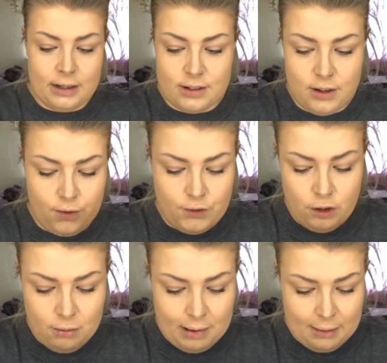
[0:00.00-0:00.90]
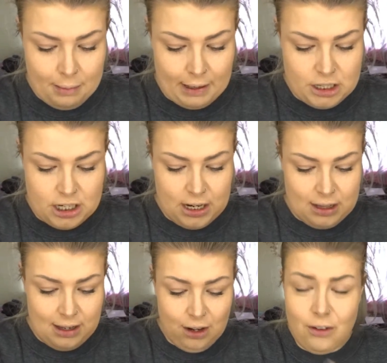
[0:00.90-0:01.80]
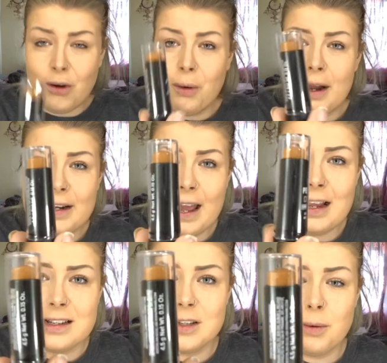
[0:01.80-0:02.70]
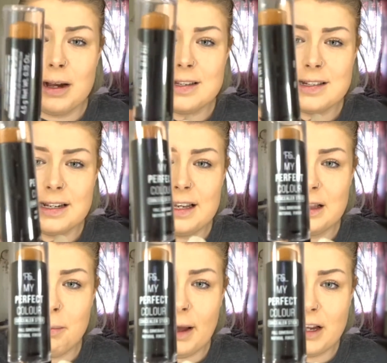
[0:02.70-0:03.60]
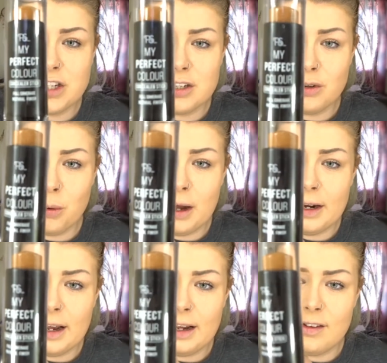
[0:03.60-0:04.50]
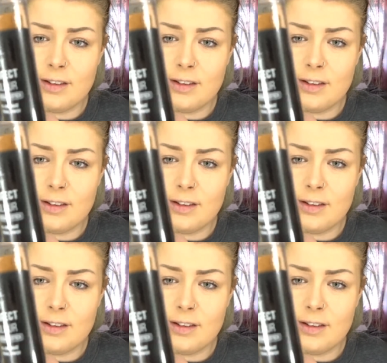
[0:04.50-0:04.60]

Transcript: So I've took them out of the packaging. They look quite nice, quite sleek. The packaging's quite nice.